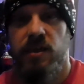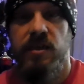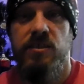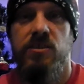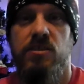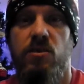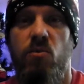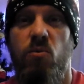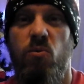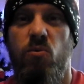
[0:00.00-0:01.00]
is
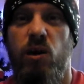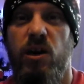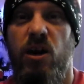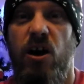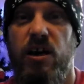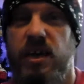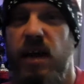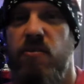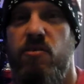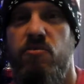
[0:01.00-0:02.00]
one I
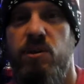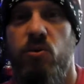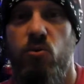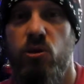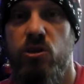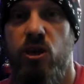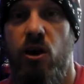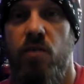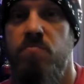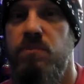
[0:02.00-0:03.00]
carry with me all the
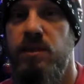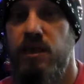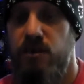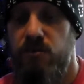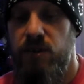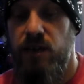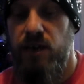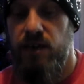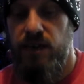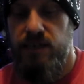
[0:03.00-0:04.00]
time
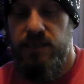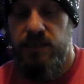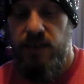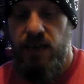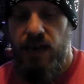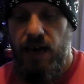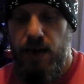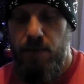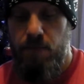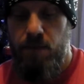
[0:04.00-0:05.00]
regardless.
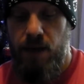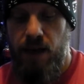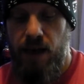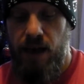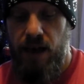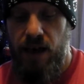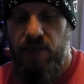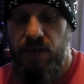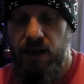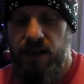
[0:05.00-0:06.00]
Um,
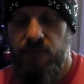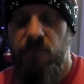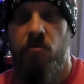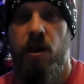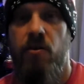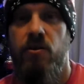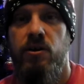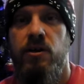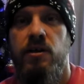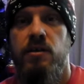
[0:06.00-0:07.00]
I've had it for about
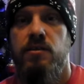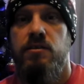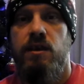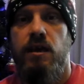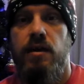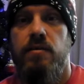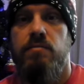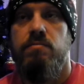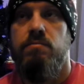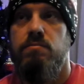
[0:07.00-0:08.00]
uh,
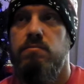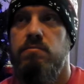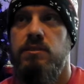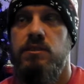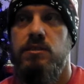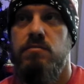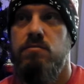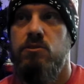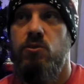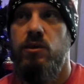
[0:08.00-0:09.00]

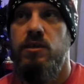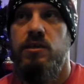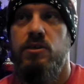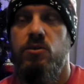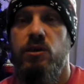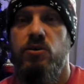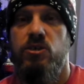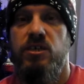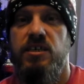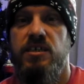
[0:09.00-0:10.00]
20, 20 odd
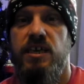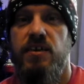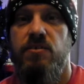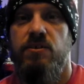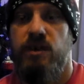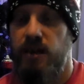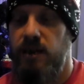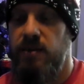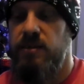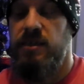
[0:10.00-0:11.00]
years now
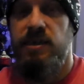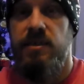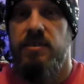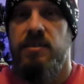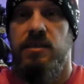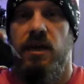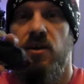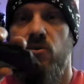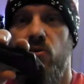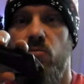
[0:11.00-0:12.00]
and it is a
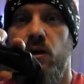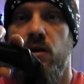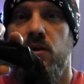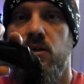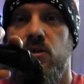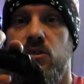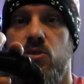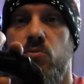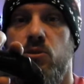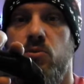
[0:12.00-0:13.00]
Normark
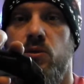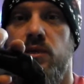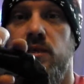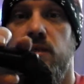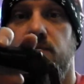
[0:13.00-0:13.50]
Super Swede.